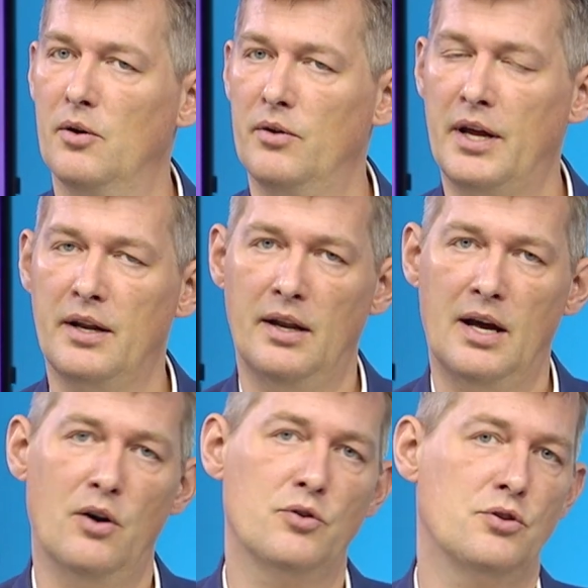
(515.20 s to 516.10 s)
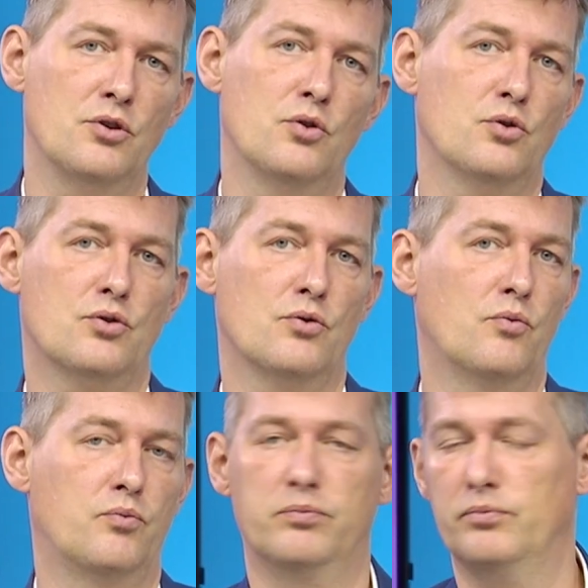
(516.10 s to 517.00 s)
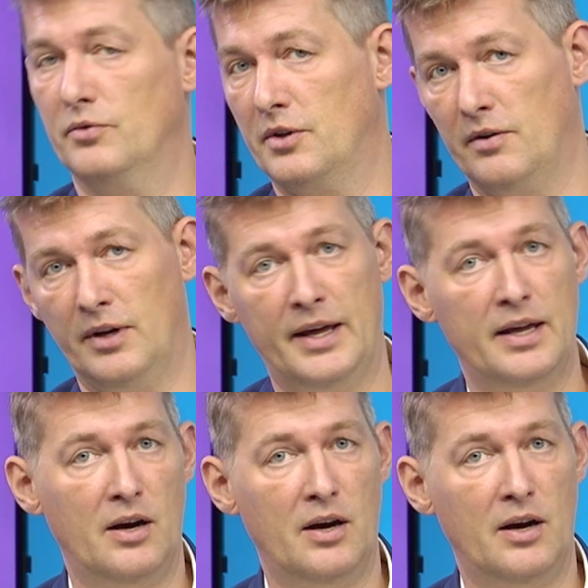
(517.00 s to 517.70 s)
that allows you to lay